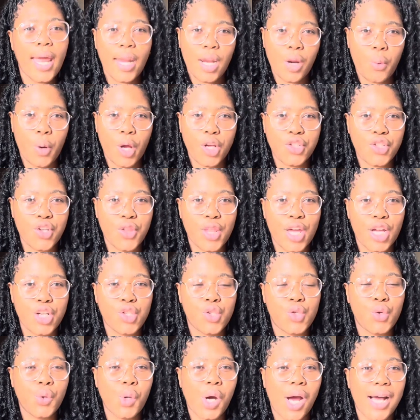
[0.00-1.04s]
question
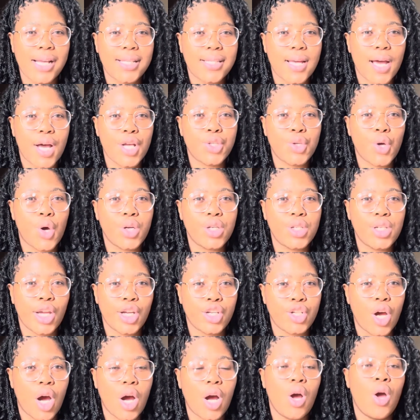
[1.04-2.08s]
that you ask us on
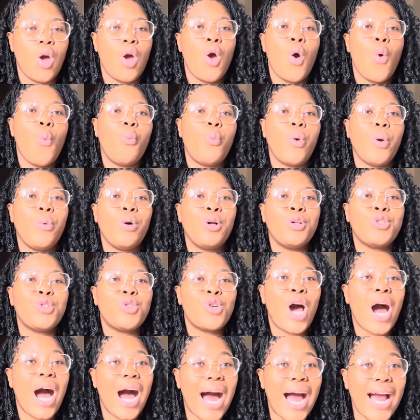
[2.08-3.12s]
TikTok, we will
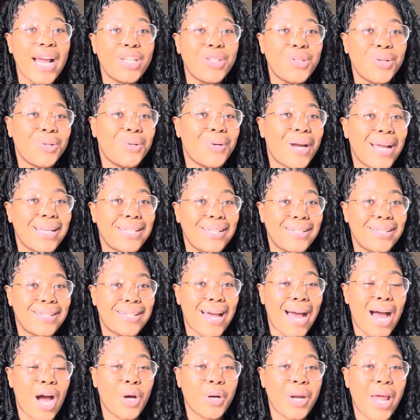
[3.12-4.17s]
try to write it
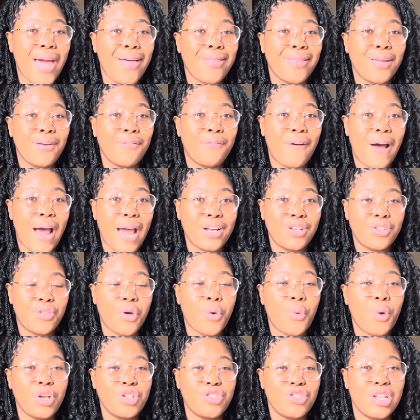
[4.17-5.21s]
down and then find the
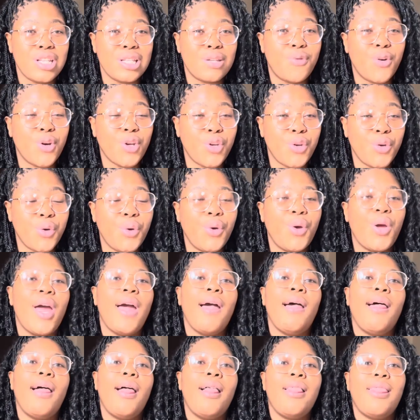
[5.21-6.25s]
questions for you,
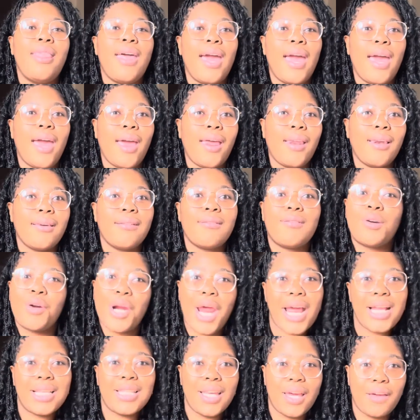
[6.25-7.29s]
then
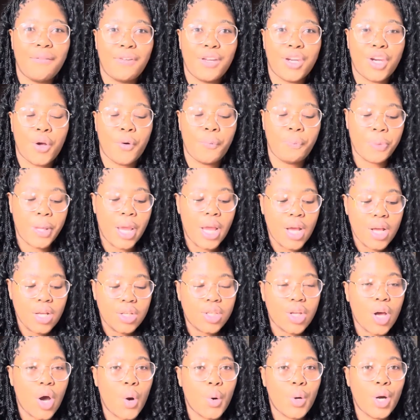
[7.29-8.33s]
create a video.
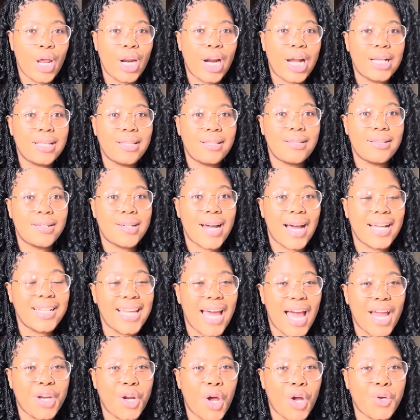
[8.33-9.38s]
So let us start
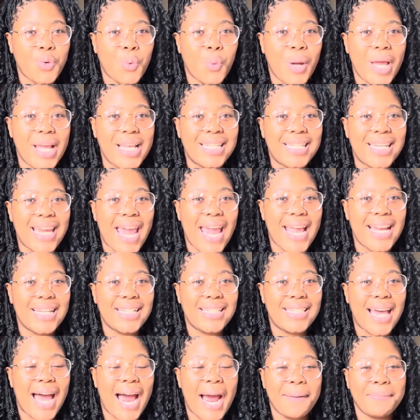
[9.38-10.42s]
and not waste any
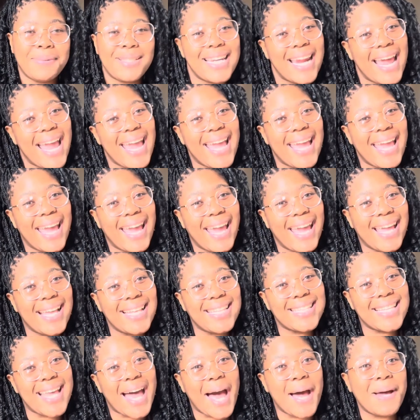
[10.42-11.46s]
time. Today
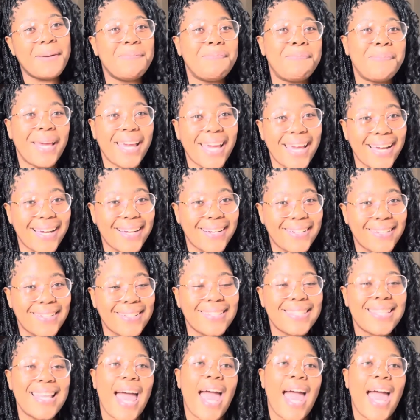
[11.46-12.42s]
is appeals.